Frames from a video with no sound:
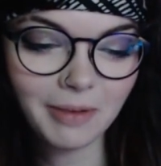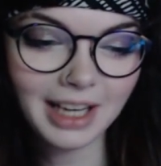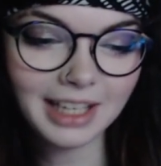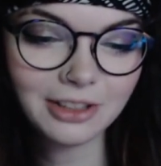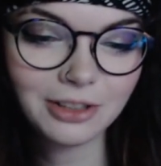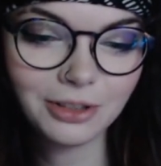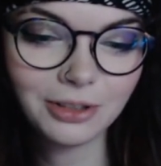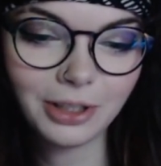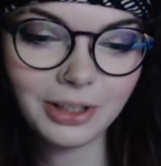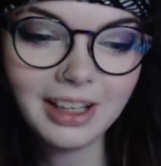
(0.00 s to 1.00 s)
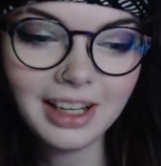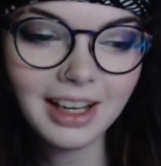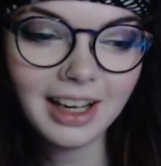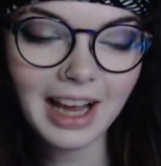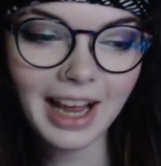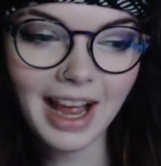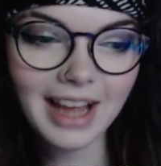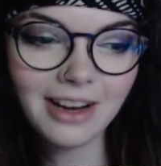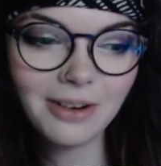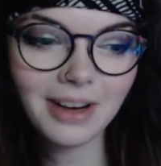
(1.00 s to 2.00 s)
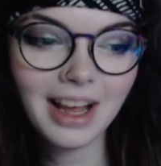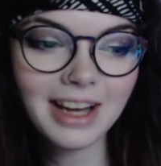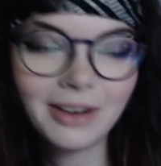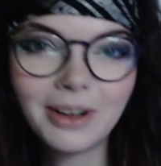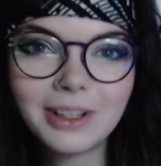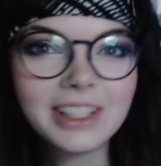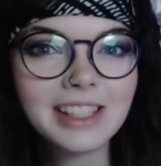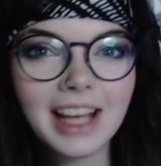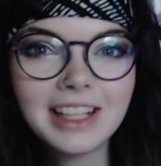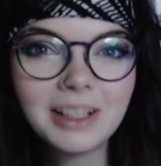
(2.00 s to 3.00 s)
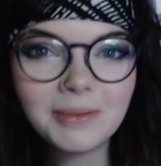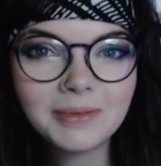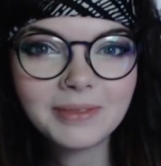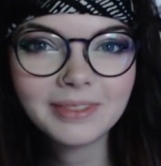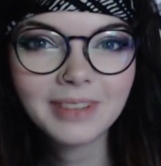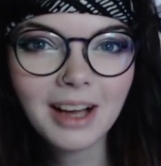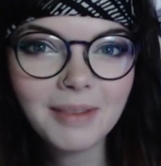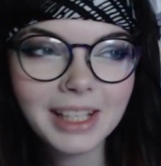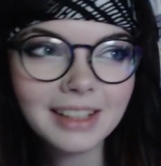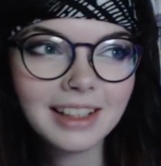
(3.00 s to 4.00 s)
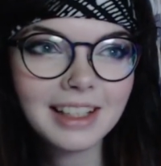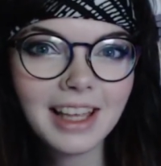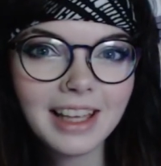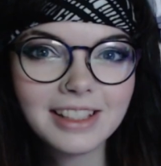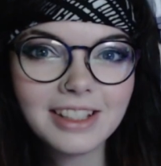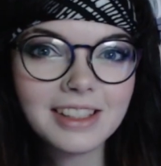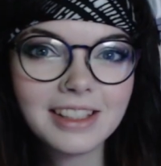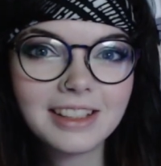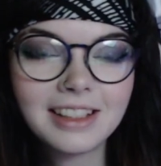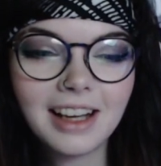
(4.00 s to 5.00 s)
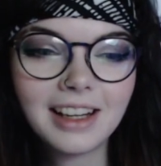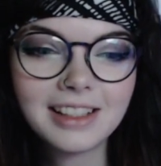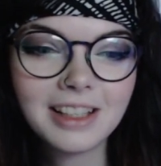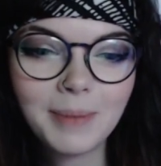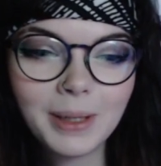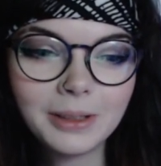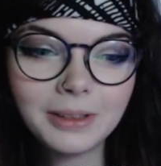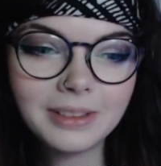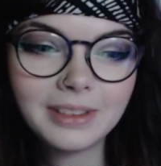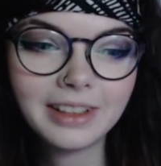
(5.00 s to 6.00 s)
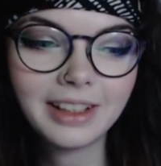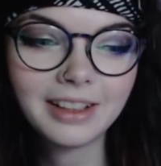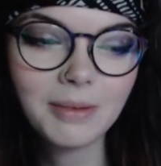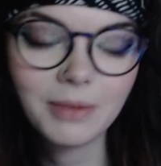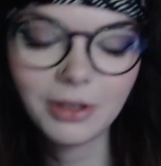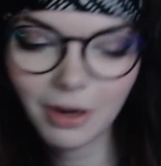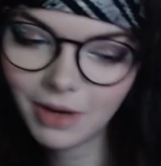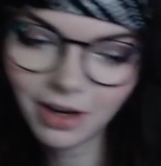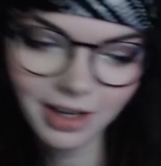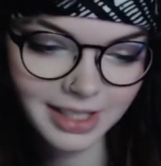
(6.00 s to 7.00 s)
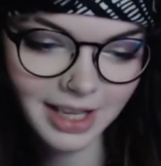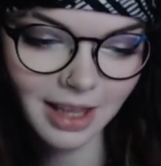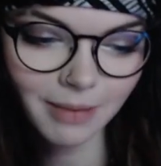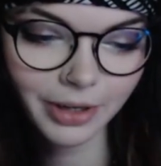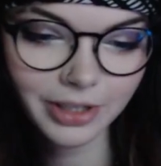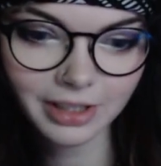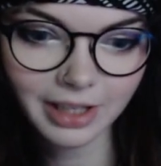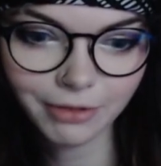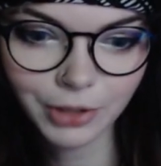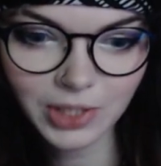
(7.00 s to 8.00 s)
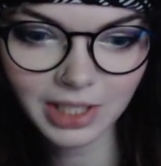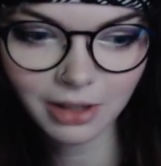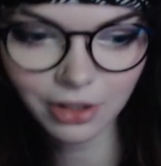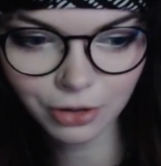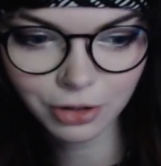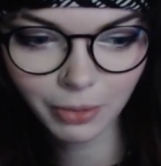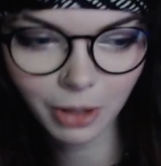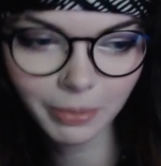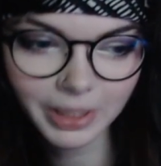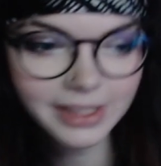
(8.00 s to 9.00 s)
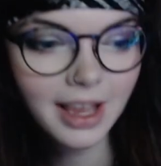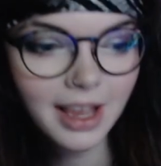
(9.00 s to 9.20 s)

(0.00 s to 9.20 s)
I don't understand him. I mean, it's just a typical, no, I'm not gonna say that because I'll get roasted in the YouTube comments.